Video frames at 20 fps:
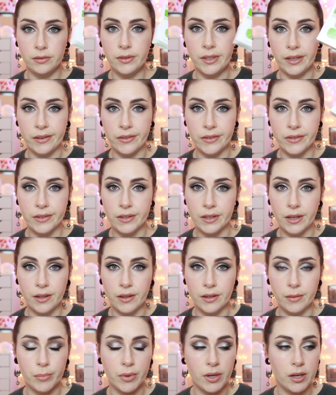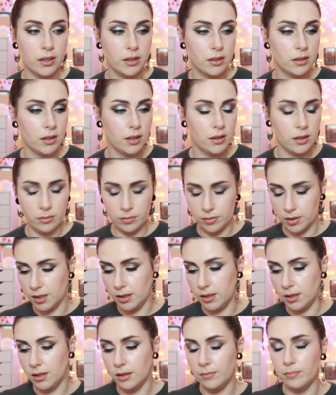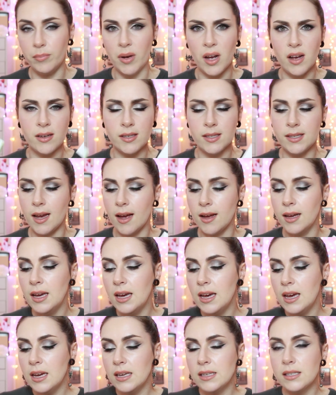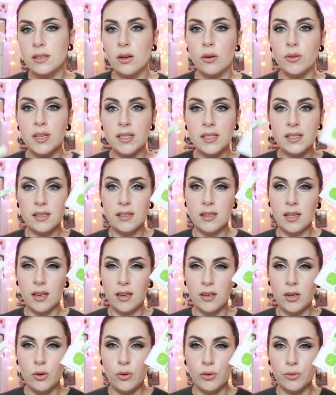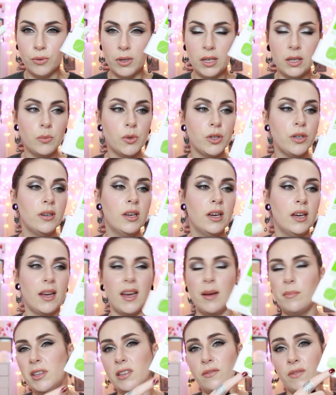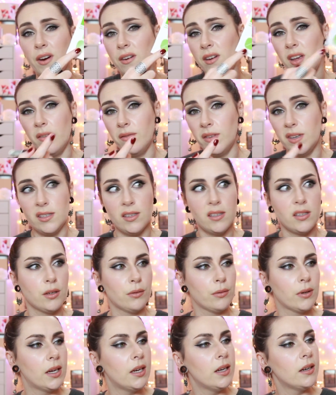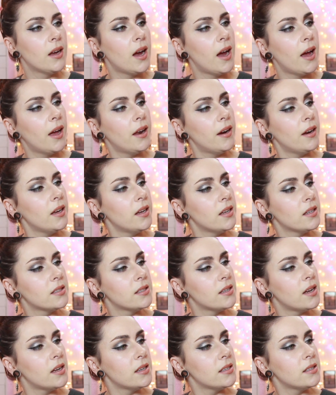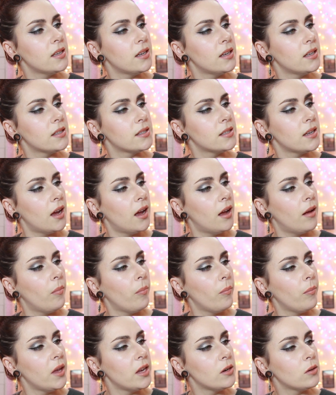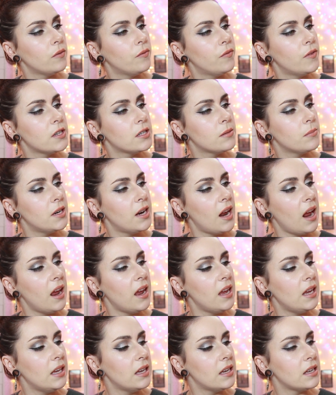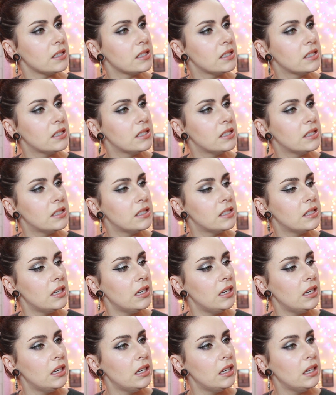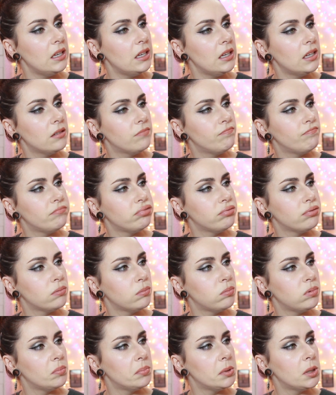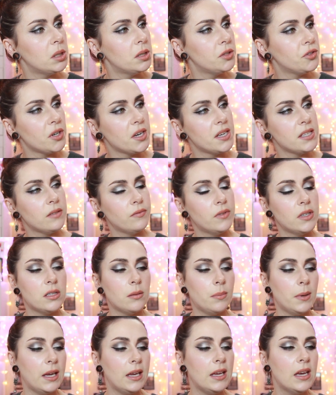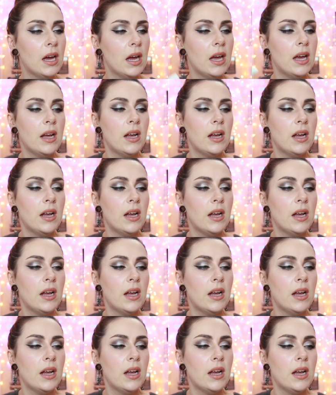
this, on the box, on the on the box, yeah. So this is the new green one, and um, it's very obvious it's green, and it says it's um, made with vitamin A, E and C, blah, blah, blah, dries invisibly.